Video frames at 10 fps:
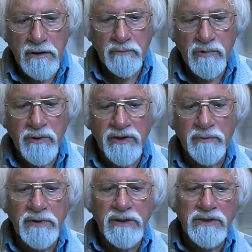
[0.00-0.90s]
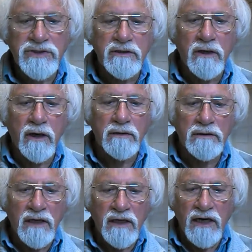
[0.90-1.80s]
But when the birds are
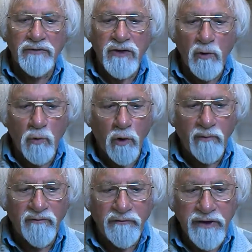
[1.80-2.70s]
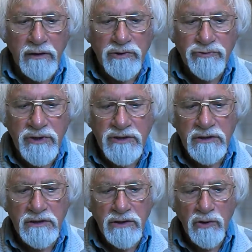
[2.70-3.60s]
gone and their warm fields
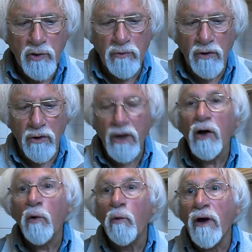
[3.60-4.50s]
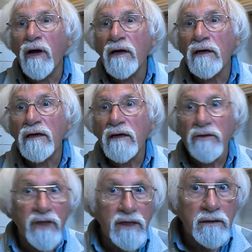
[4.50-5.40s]
return no more, where
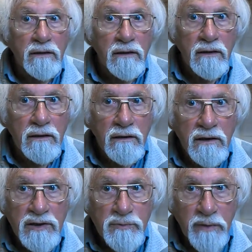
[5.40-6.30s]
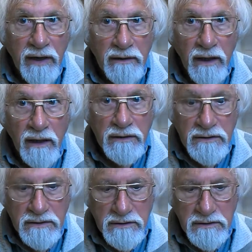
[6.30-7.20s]
then is
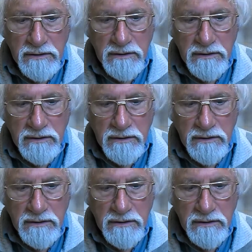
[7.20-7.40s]
paradise?